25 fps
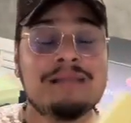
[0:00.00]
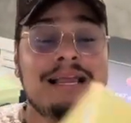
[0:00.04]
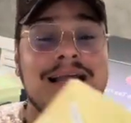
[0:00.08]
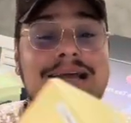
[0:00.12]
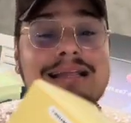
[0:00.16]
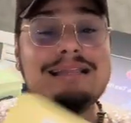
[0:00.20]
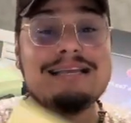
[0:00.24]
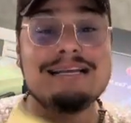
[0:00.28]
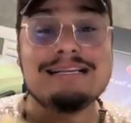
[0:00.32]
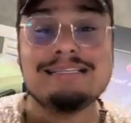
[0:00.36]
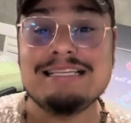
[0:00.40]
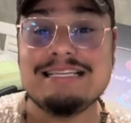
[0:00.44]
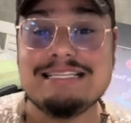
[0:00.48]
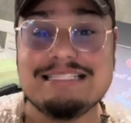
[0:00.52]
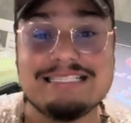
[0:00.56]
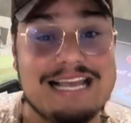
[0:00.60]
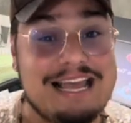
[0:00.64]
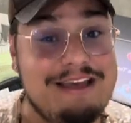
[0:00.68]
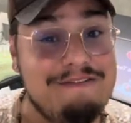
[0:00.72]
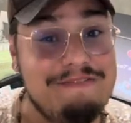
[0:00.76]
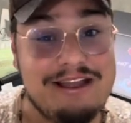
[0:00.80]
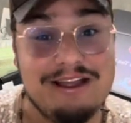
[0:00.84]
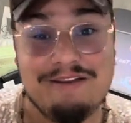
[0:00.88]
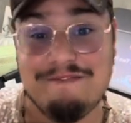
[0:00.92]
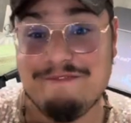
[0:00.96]
this is
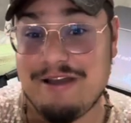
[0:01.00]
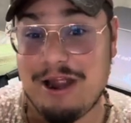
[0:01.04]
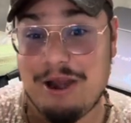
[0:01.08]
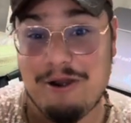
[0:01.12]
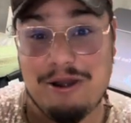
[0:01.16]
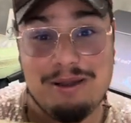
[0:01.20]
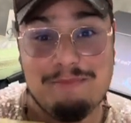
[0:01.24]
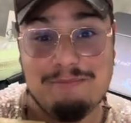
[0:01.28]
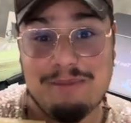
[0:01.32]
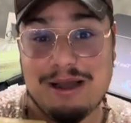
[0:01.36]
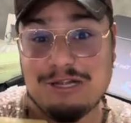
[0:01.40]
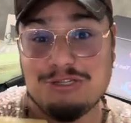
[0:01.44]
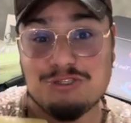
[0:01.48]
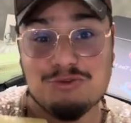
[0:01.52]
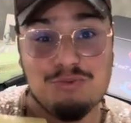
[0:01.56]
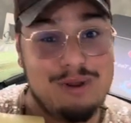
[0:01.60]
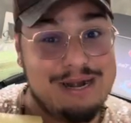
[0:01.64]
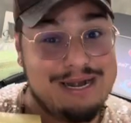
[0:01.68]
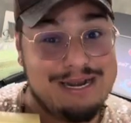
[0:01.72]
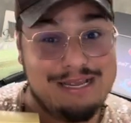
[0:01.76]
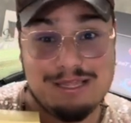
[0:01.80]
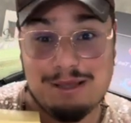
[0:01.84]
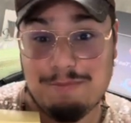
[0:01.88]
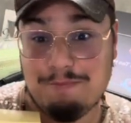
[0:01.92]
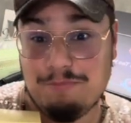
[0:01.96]
giving very much
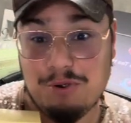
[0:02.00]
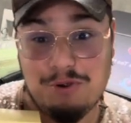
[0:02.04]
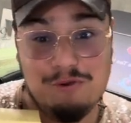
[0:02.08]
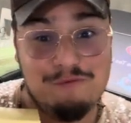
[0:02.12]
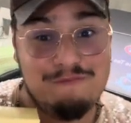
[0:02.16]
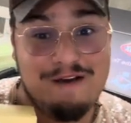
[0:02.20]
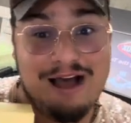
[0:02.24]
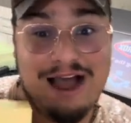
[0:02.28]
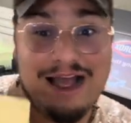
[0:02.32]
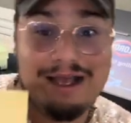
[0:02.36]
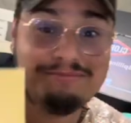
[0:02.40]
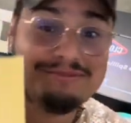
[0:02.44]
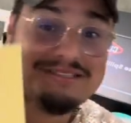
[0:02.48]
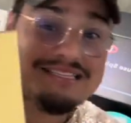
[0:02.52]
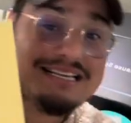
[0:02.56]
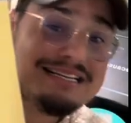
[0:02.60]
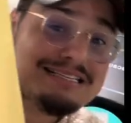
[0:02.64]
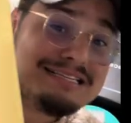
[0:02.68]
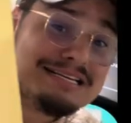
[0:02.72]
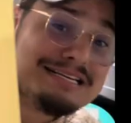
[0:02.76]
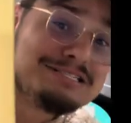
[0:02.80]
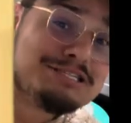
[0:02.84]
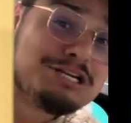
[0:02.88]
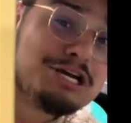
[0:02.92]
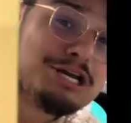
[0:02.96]
Winnie the Pooh vibes.
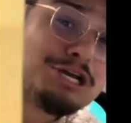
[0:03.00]
This is the